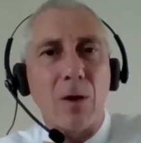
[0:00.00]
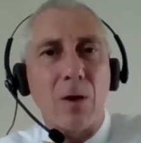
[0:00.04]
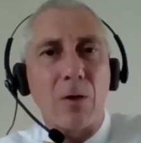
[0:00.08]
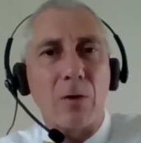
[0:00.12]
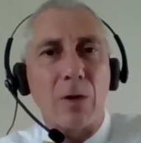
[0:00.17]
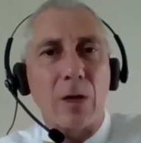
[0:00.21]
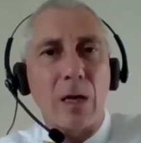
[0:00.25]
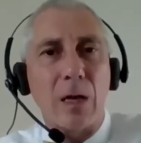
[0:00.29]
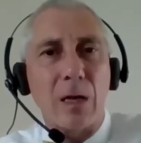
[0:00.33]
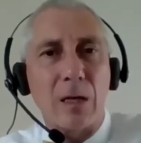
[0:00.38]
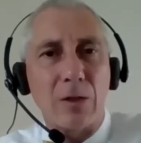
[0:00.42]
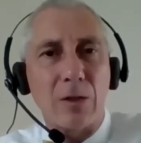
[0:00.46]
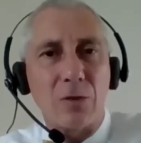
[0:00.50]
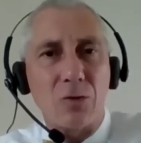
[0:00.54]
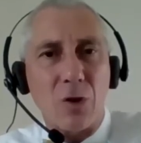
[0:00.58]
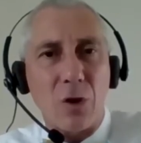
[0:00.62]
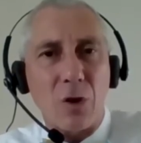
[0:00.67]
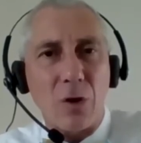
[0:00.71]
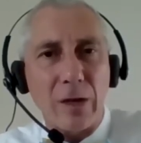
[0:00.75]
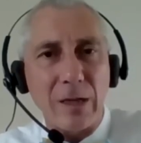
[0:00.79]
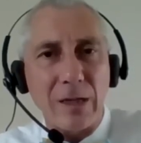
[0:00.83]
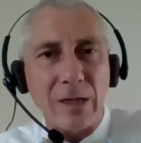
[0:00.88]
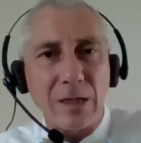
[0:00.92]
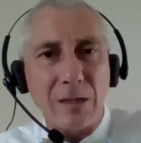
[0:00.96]
on a
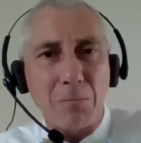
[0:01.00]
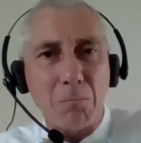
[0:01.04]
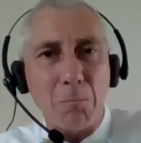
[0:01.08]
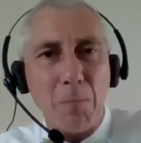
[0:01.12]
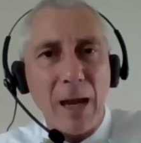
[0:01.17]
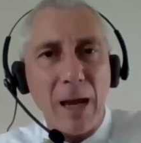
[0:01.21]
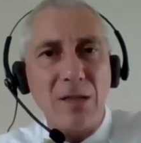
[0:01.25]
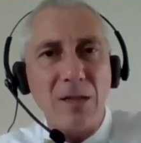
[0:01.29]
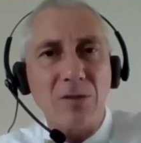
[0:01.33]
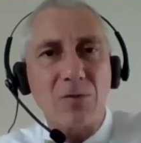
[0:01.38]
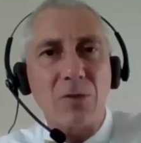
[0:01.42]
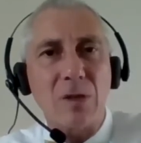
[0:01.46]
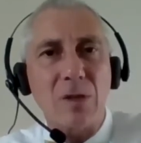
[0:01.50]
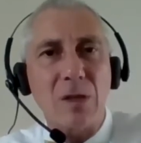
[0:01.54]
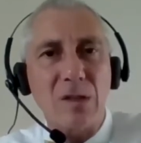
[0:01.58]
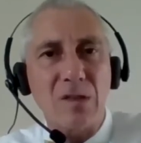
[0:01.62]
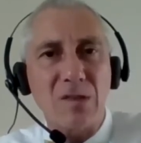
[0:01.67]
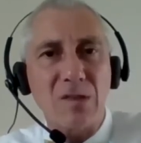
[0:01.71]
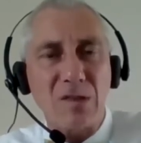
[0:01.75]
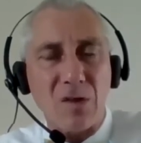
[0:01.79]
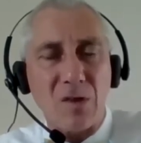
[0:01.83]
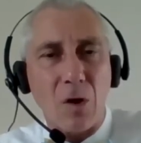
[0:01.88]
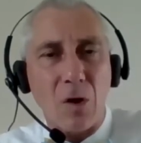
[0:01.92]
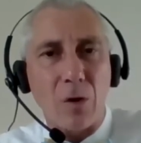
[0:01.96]
joint
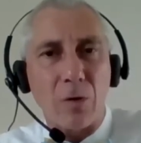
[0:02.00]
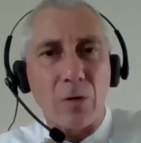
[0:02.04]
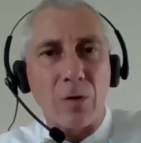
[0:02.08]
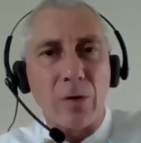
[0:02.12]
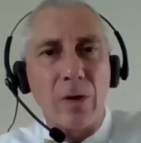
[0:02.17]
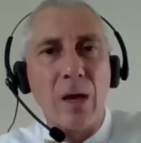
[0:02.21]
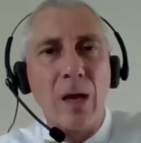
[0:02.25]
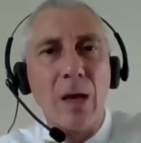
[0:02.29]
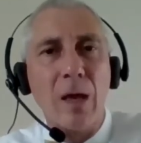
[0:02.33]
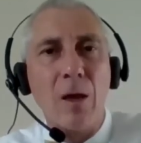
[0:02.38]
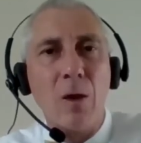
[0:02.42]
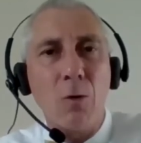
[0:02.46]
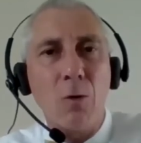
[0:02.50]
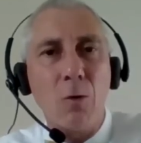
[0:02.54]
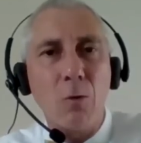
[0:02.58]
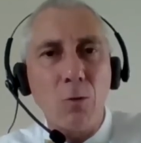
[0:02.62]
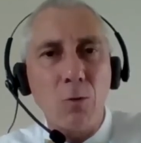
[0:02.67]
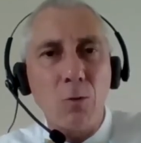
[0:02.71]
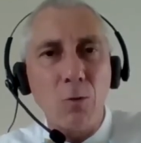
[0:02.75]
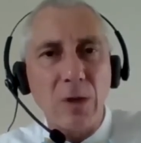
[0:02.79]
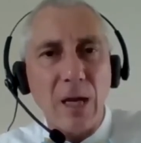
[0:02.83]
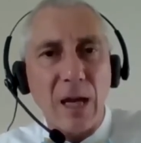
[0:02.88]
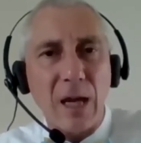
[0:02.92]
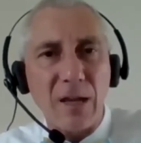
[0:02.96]
matrix on
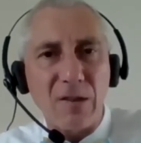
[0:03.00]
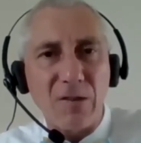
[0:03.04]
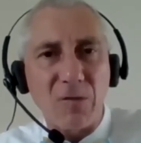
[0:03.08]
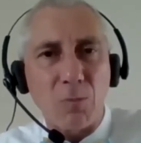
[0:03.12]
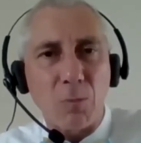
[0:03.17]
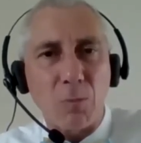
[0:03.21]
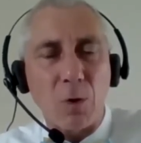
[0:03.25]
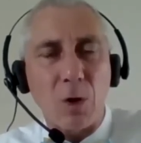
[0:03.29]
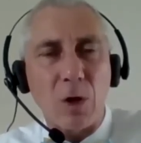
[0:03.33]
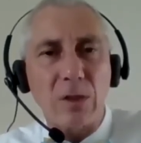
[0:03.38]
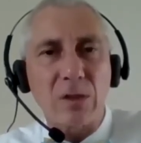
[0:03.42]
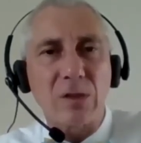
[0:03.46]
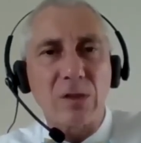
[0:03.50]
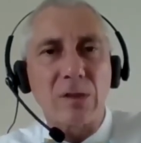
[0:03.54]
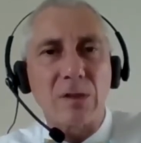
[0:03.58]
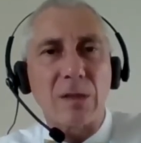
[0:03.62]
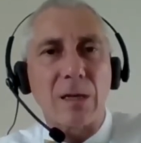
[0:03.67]
who does what